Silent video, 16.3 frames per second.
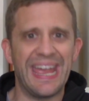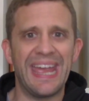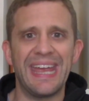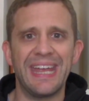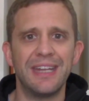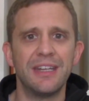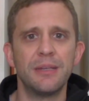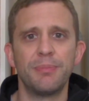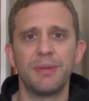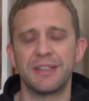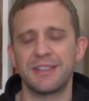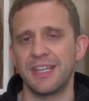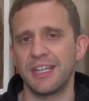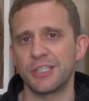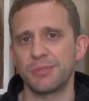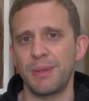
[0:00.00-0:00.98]
end but
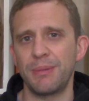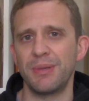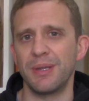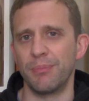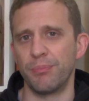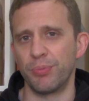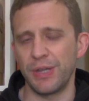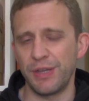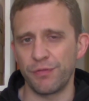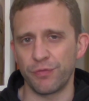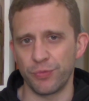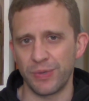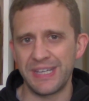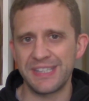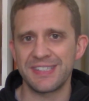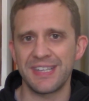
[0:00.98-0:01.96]
takes maybe a brief
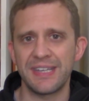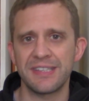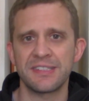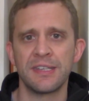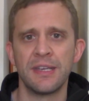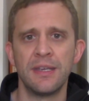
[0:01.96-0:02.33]
recess,